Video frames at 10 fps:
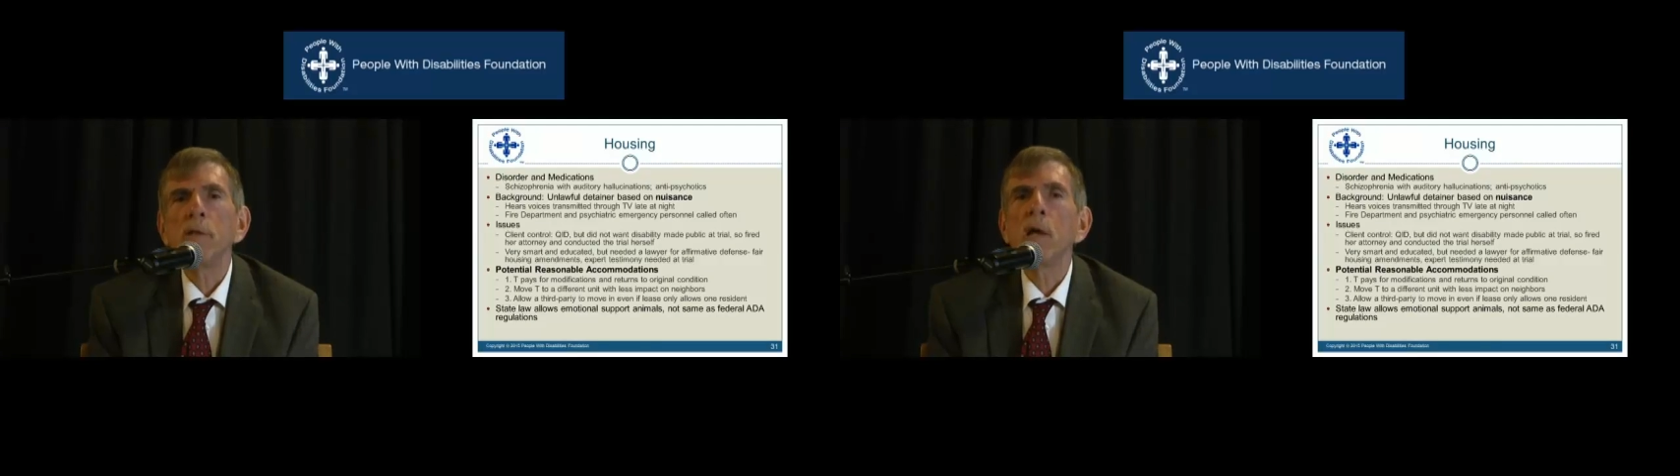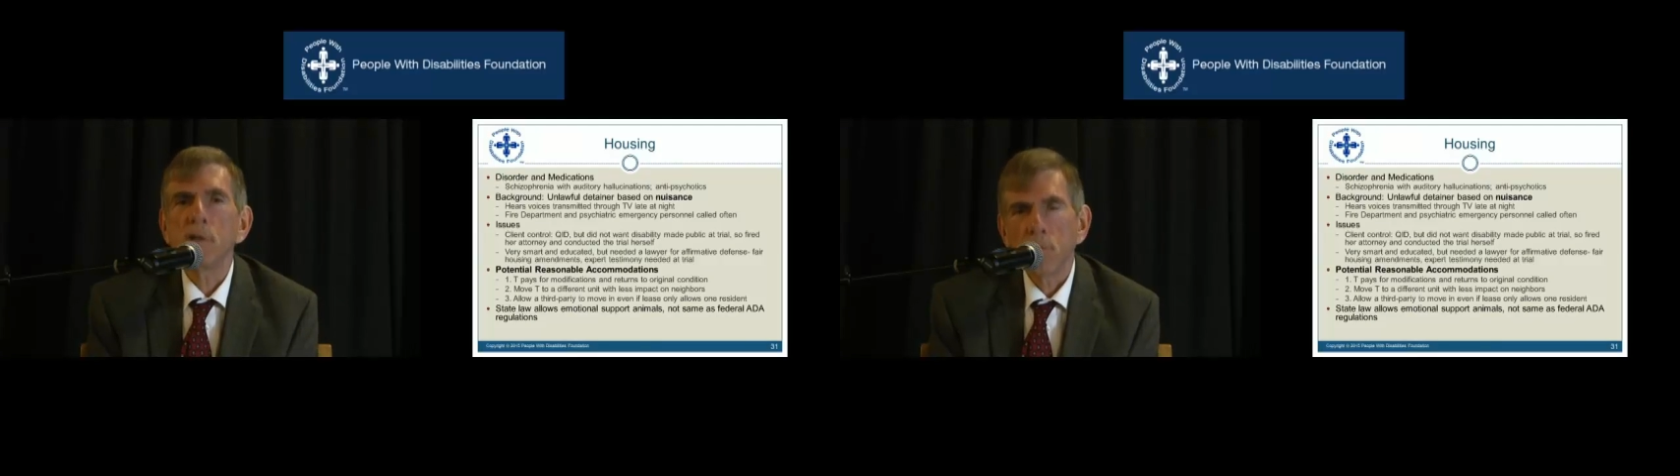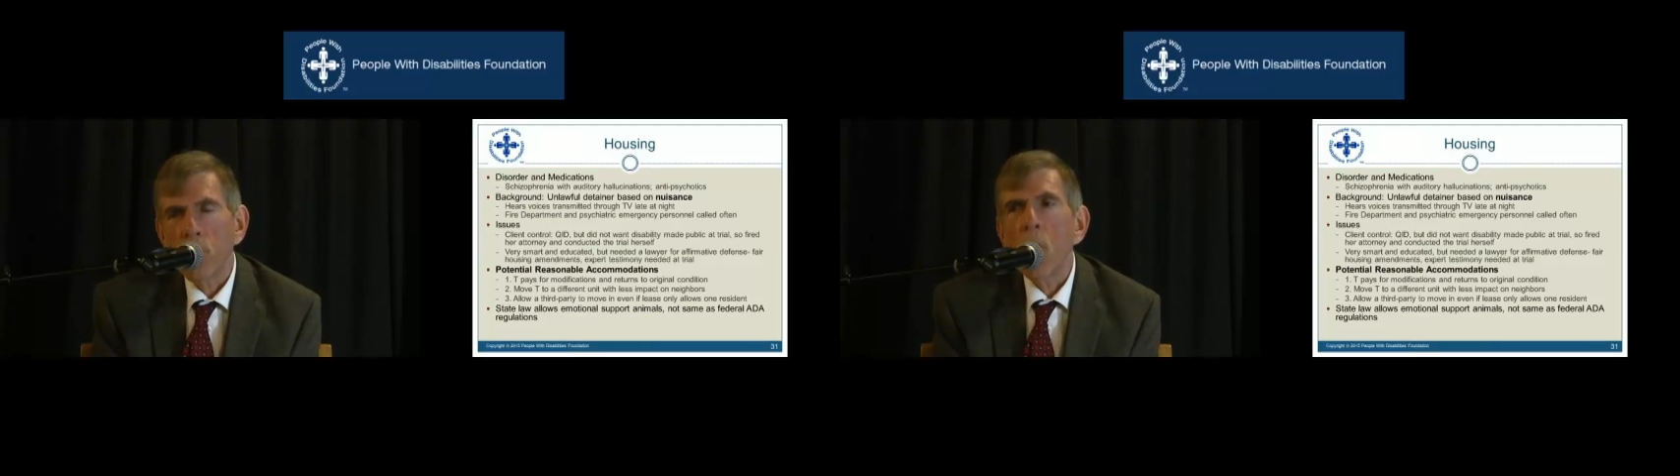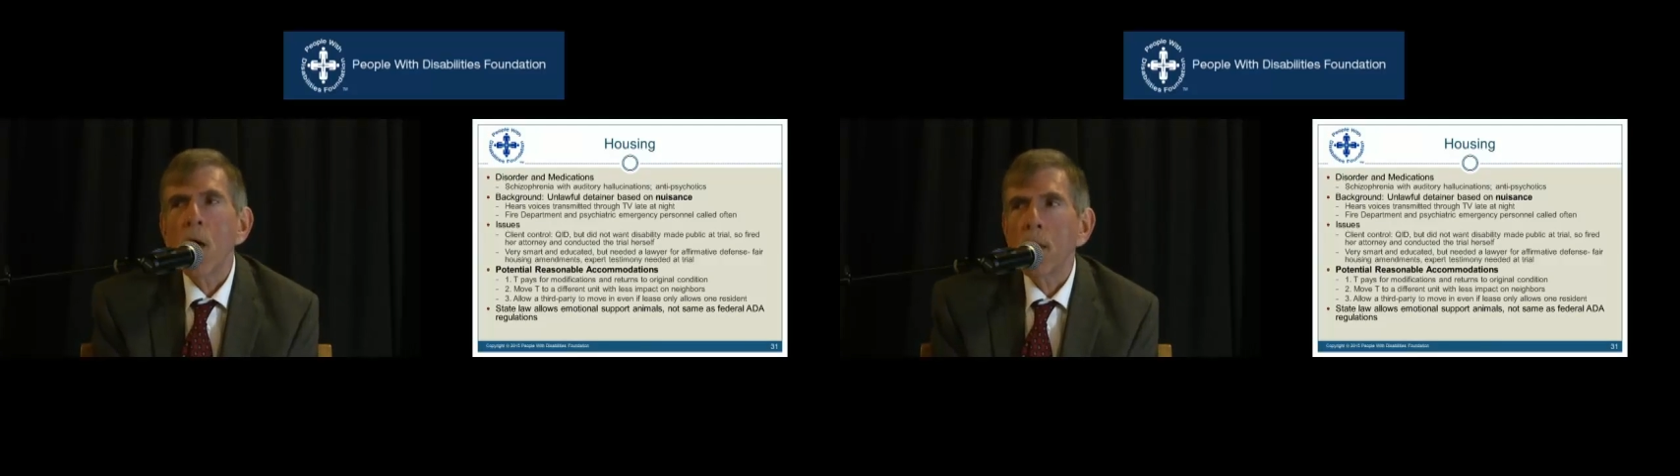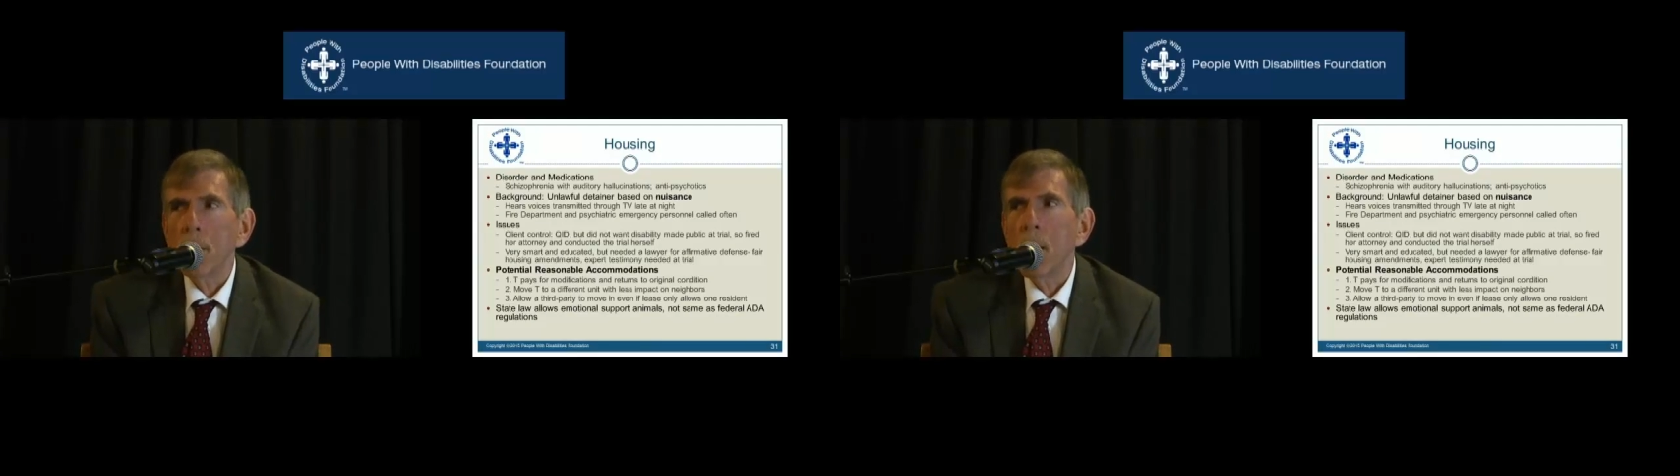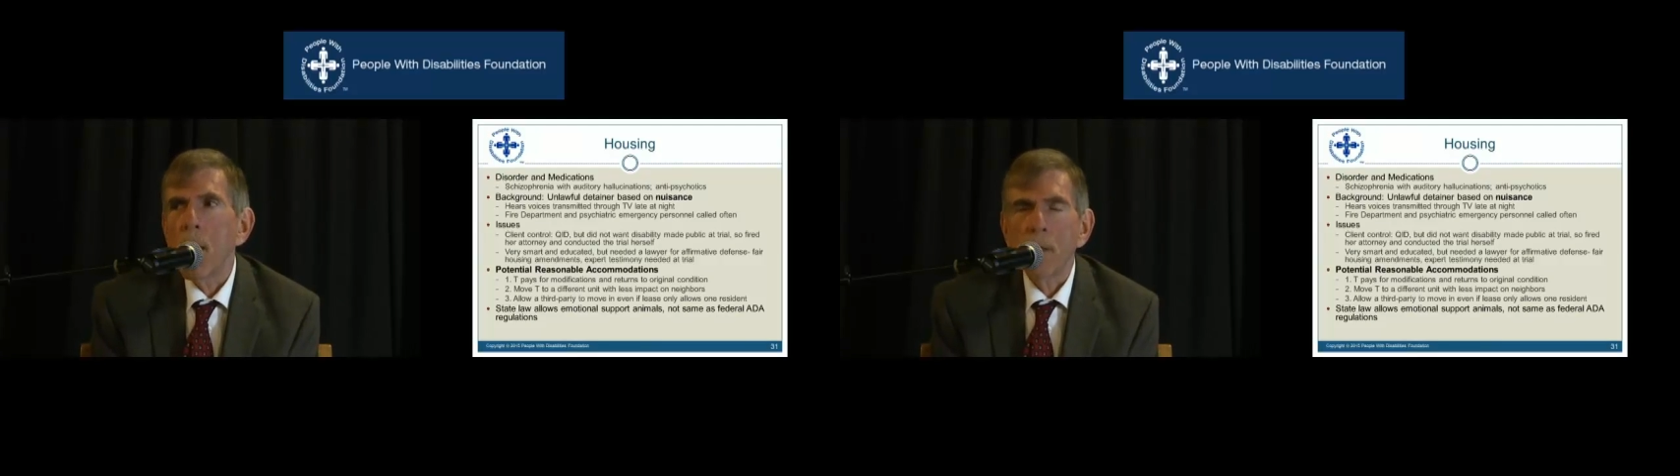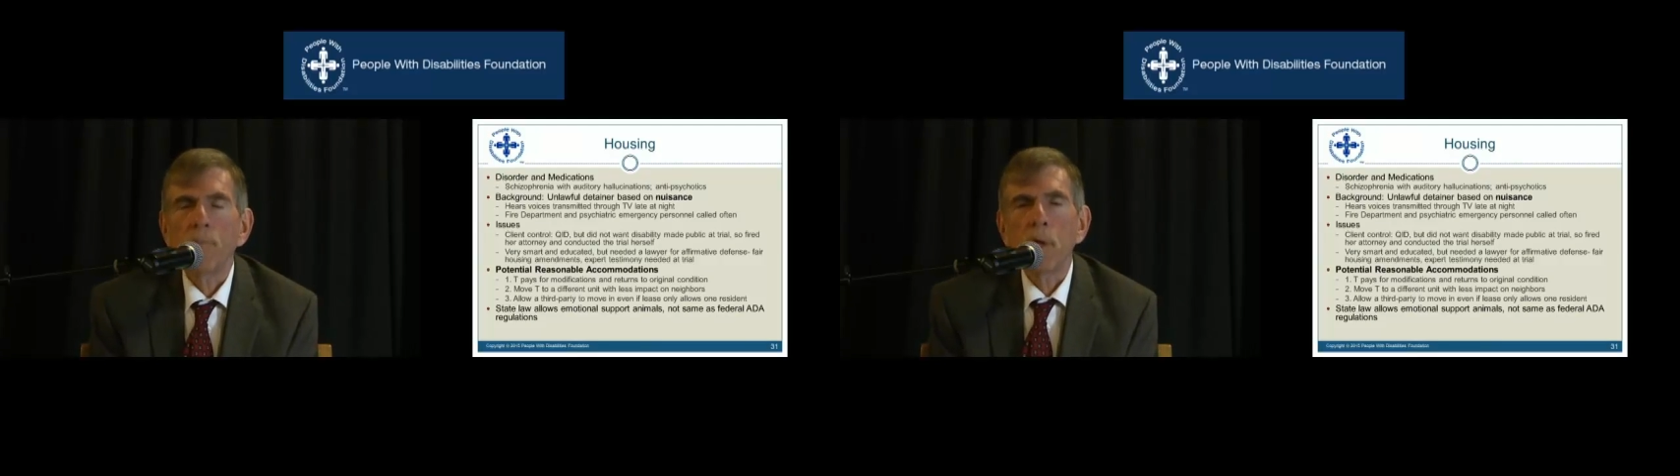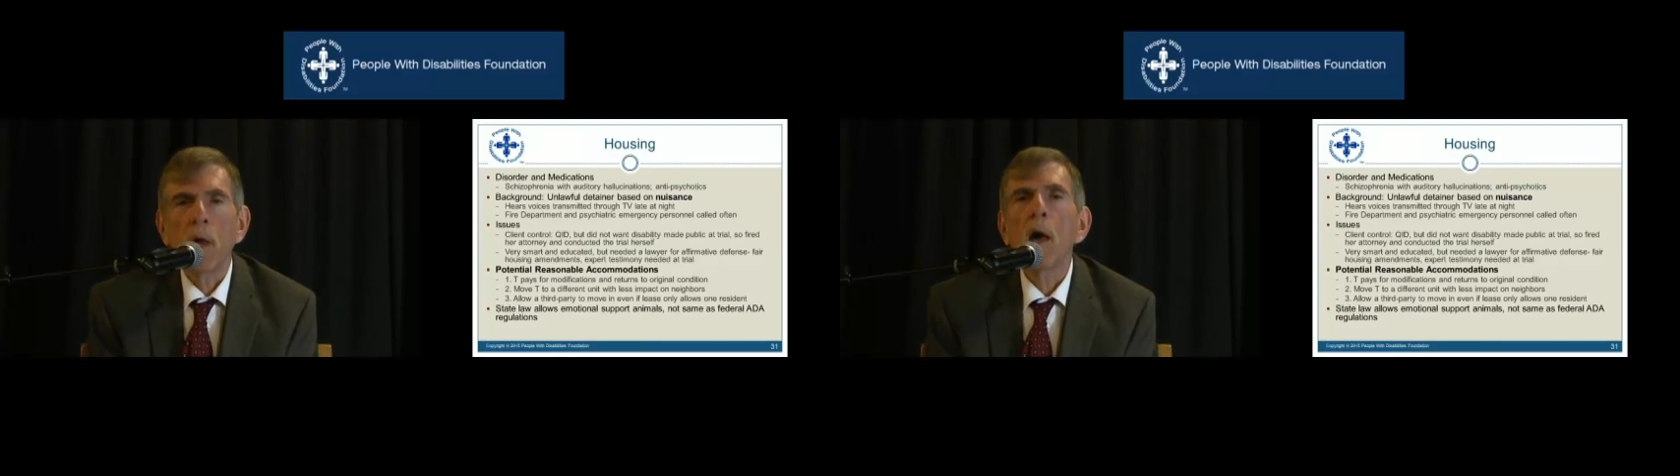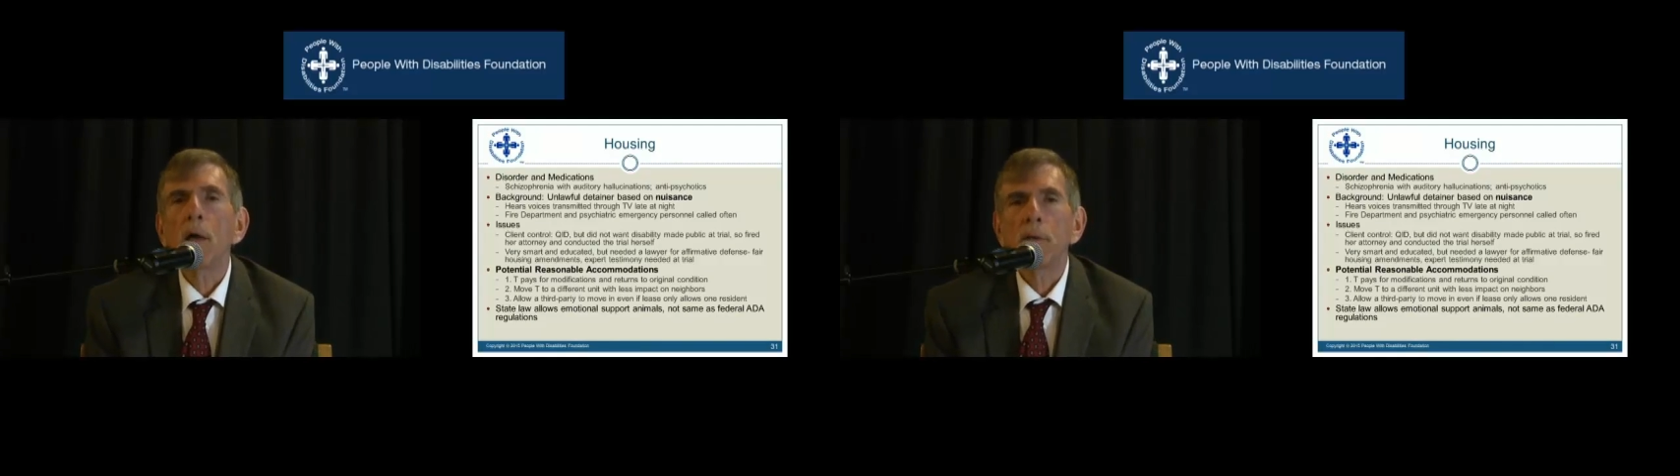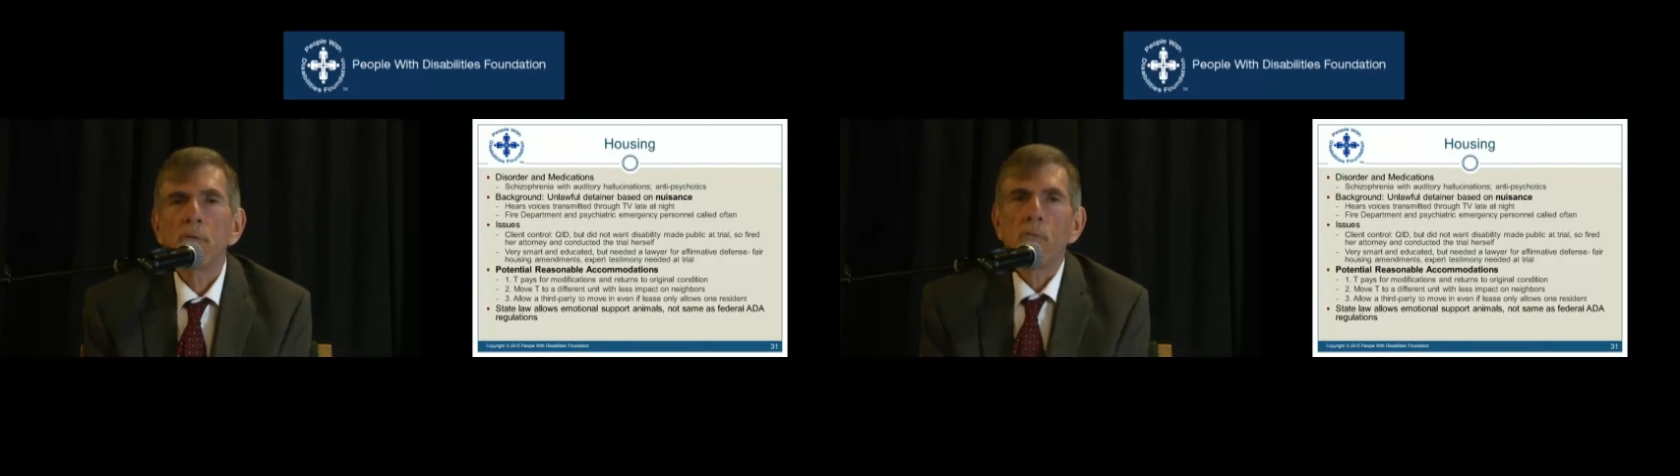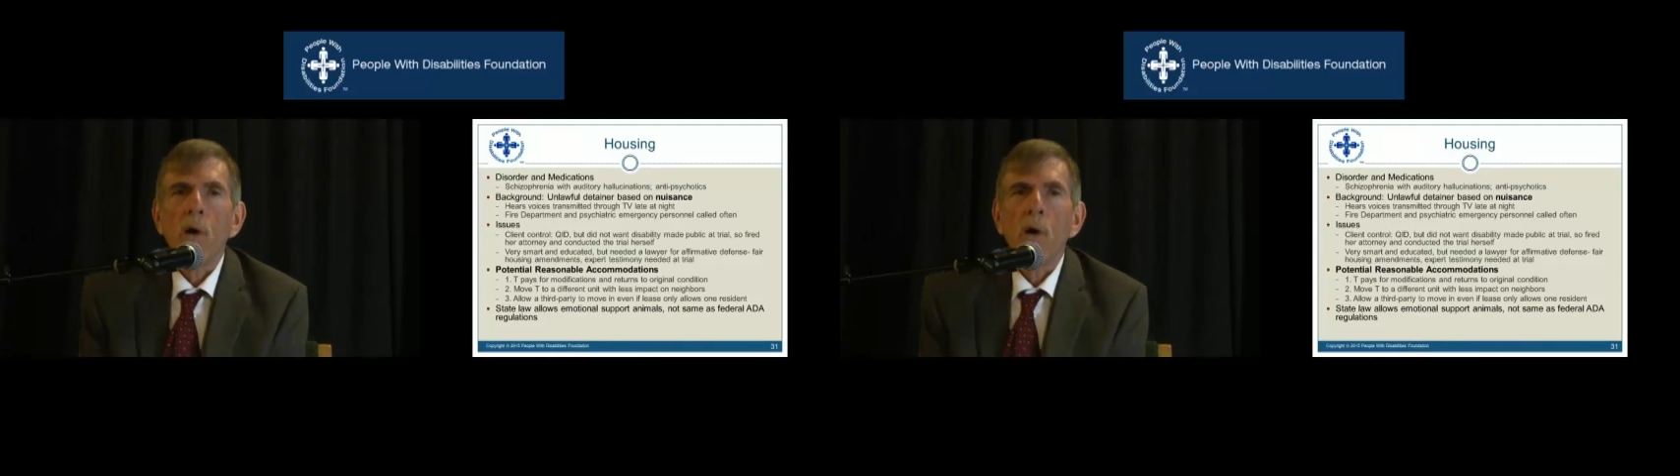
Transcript: nationwide, and beyond if